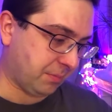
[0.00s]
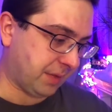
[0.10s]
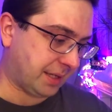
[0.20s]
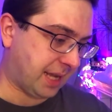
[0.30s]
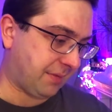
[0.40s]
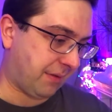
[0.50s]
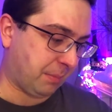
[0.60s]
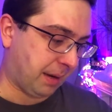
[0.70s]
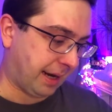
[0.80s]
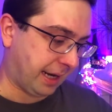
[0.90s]
him. They save
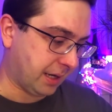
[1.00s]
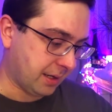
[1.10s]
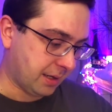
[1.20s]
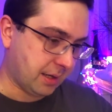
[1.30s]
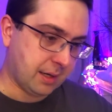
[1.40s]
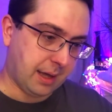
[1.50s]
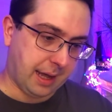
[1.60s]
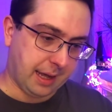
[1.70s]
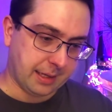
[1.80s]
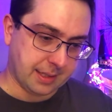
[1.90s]
everybody.
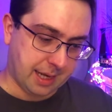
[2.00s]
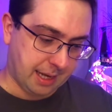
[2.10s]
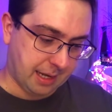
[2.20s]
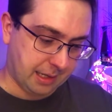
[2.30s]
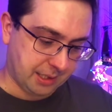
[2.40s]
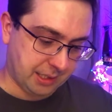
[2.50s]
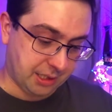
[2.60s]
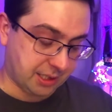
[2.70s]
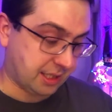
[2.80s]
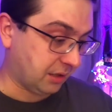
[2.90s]
And
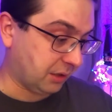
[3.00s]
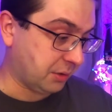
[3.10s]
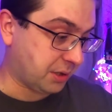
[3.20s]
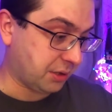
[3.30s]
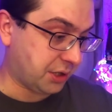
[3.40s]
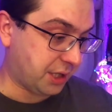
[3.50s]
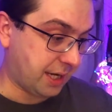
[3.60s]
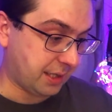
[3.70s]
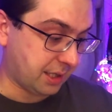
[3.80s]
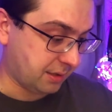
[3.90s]
she's just still losing her
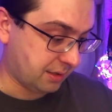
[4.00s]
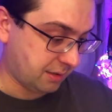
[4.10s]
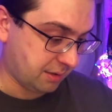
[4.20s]
shit.